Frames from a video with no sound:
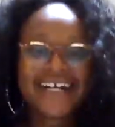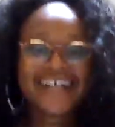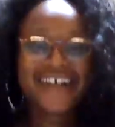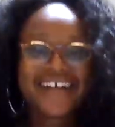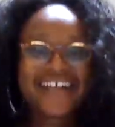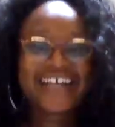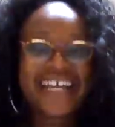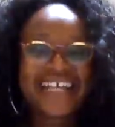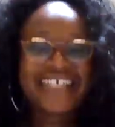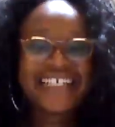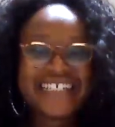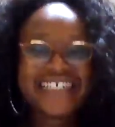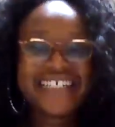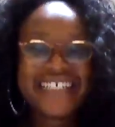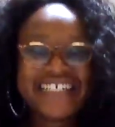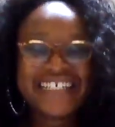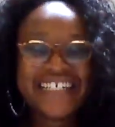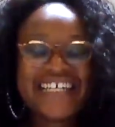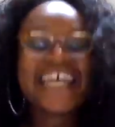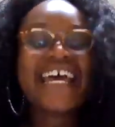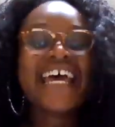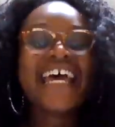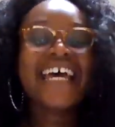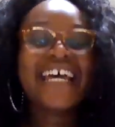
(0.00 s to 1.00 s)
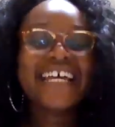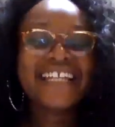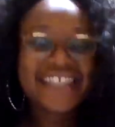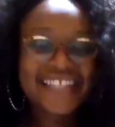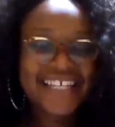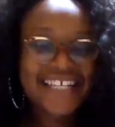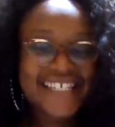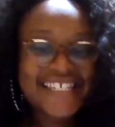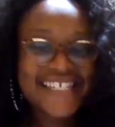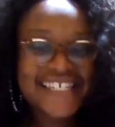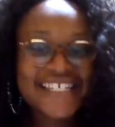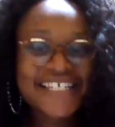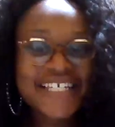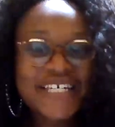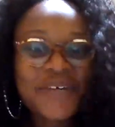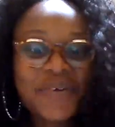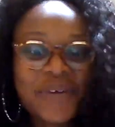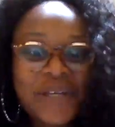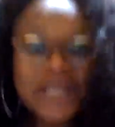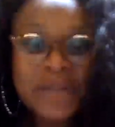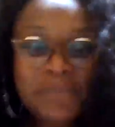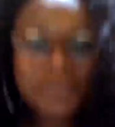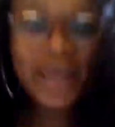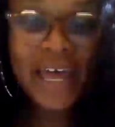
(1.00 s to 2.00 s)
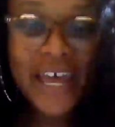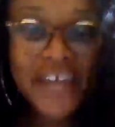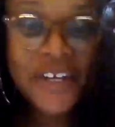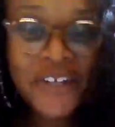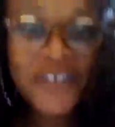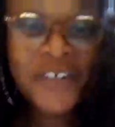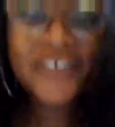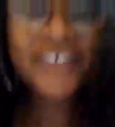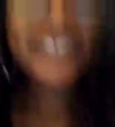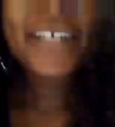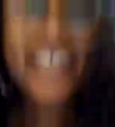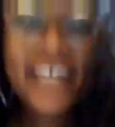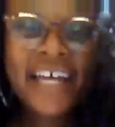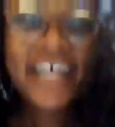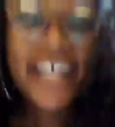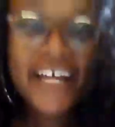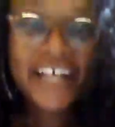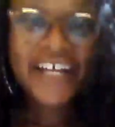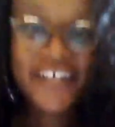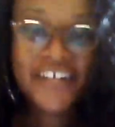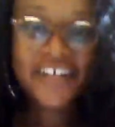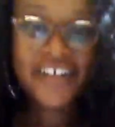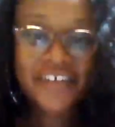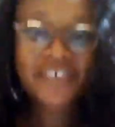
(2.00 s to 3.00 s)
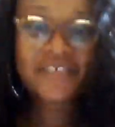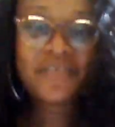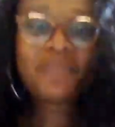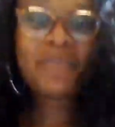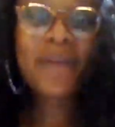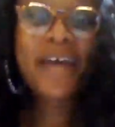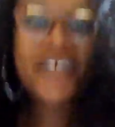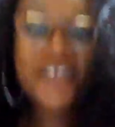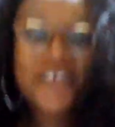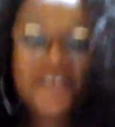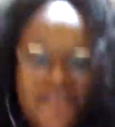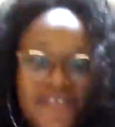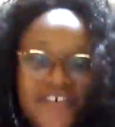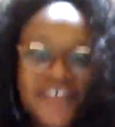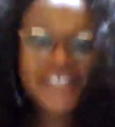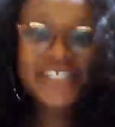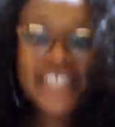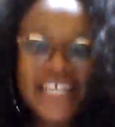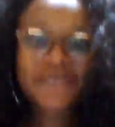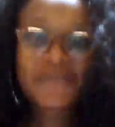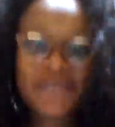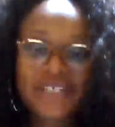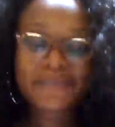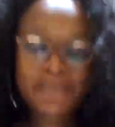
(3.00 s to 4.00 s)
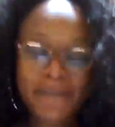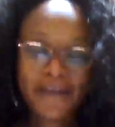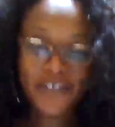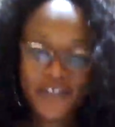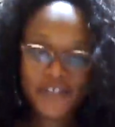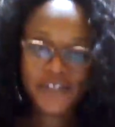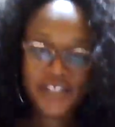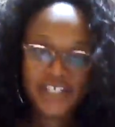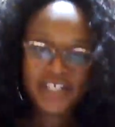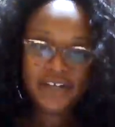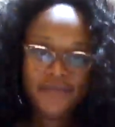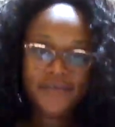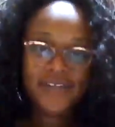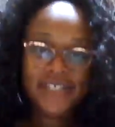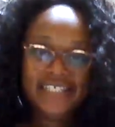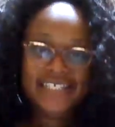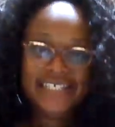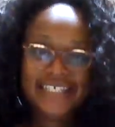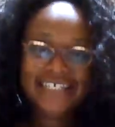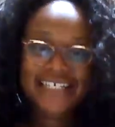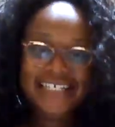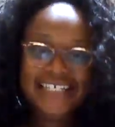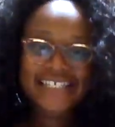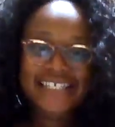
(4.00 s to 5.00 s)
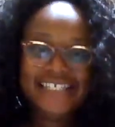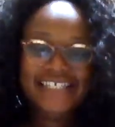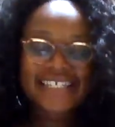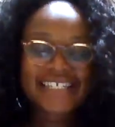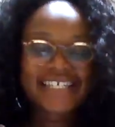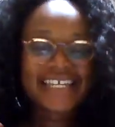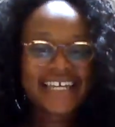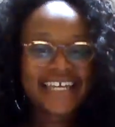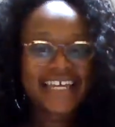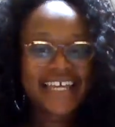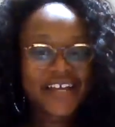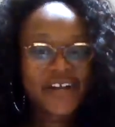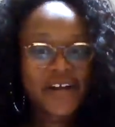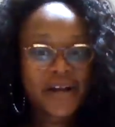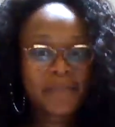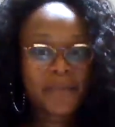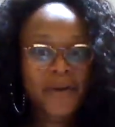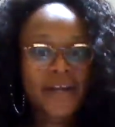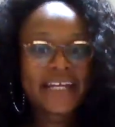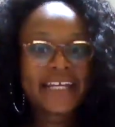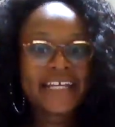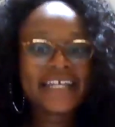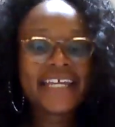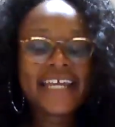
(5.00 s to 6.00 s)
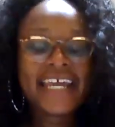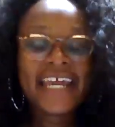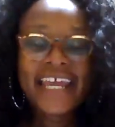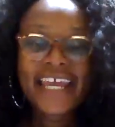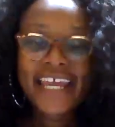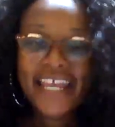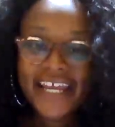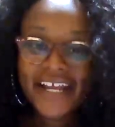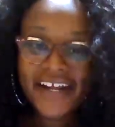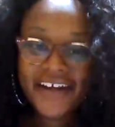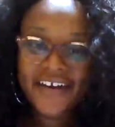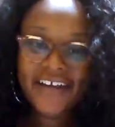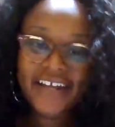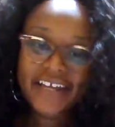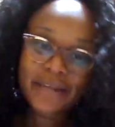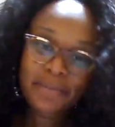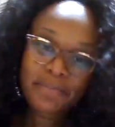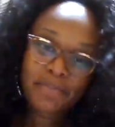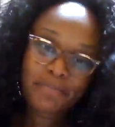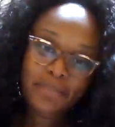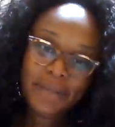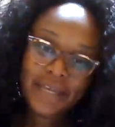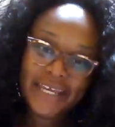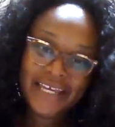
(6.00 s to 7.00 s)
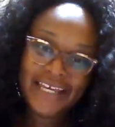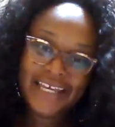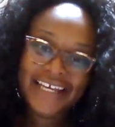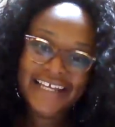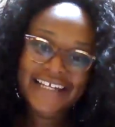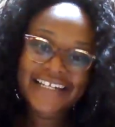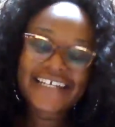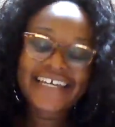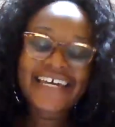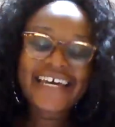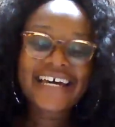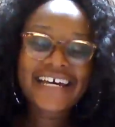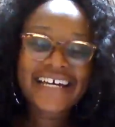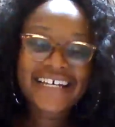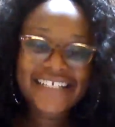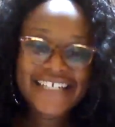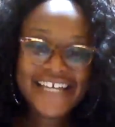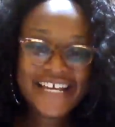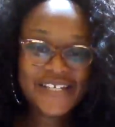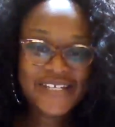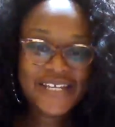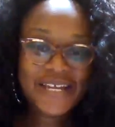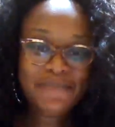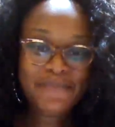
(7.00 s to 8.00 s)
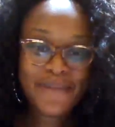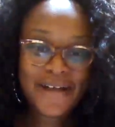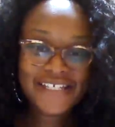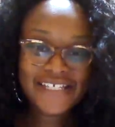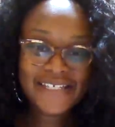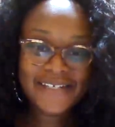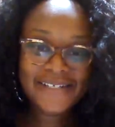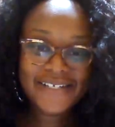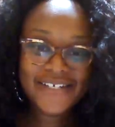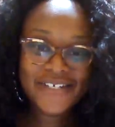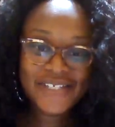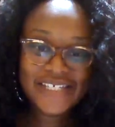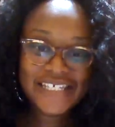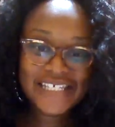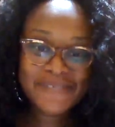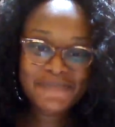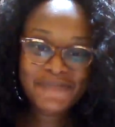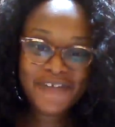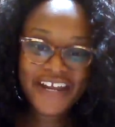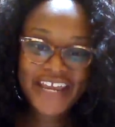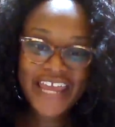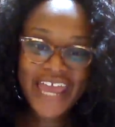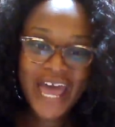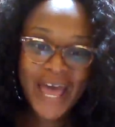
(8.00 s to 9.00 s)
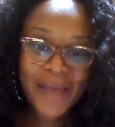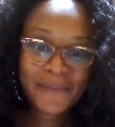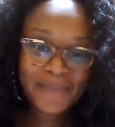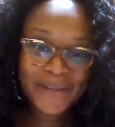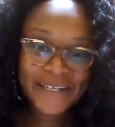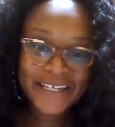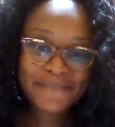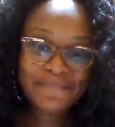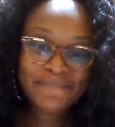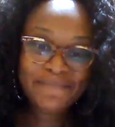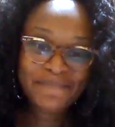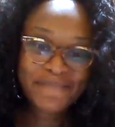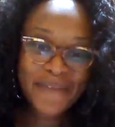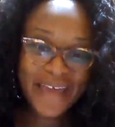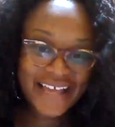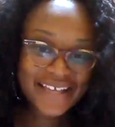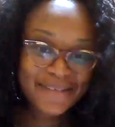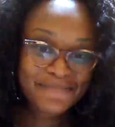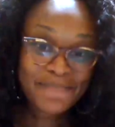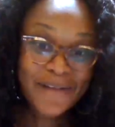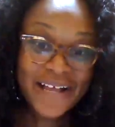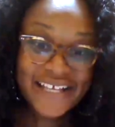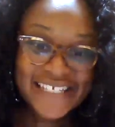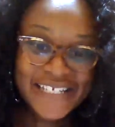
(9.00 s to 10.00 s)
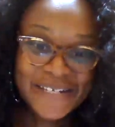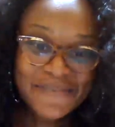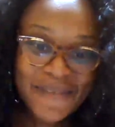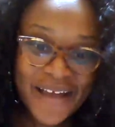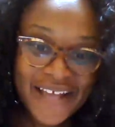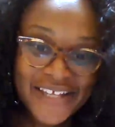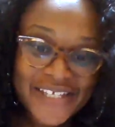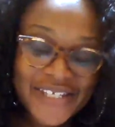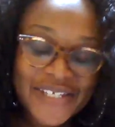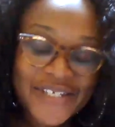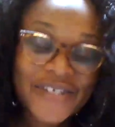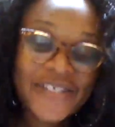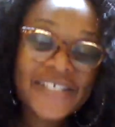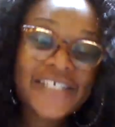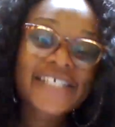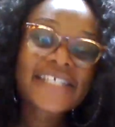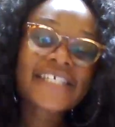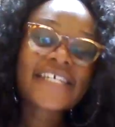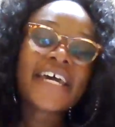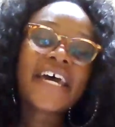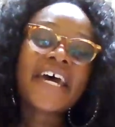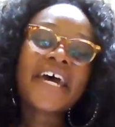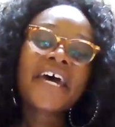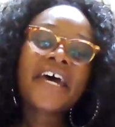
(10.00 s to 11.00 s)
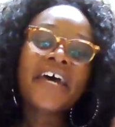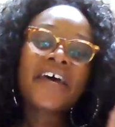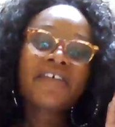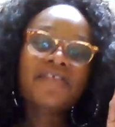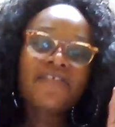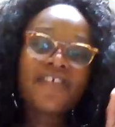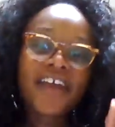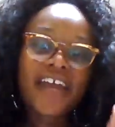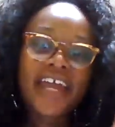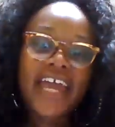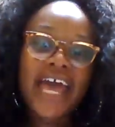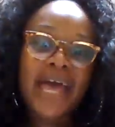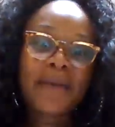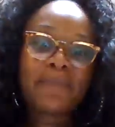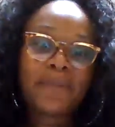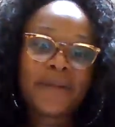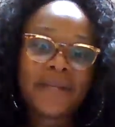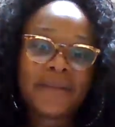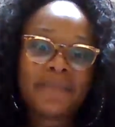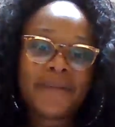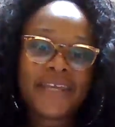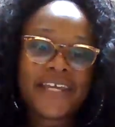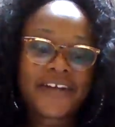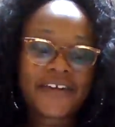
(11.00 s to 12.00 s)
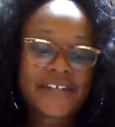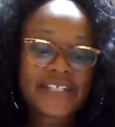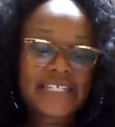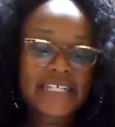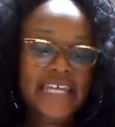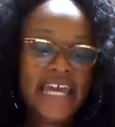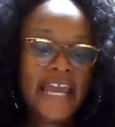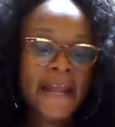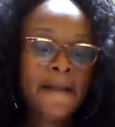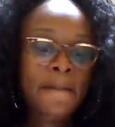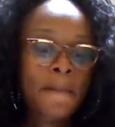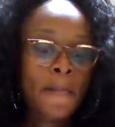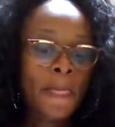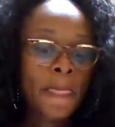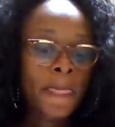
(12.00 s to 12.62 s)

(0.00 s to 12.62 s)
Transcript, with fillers: all right. This is LaQueen Battle, of Battle First Aid Responder Services Incorporated here in, in uh, downtown Boston, Massachusetts. Very happy, uh, Boston, Massachusetts. Very happy to be here today.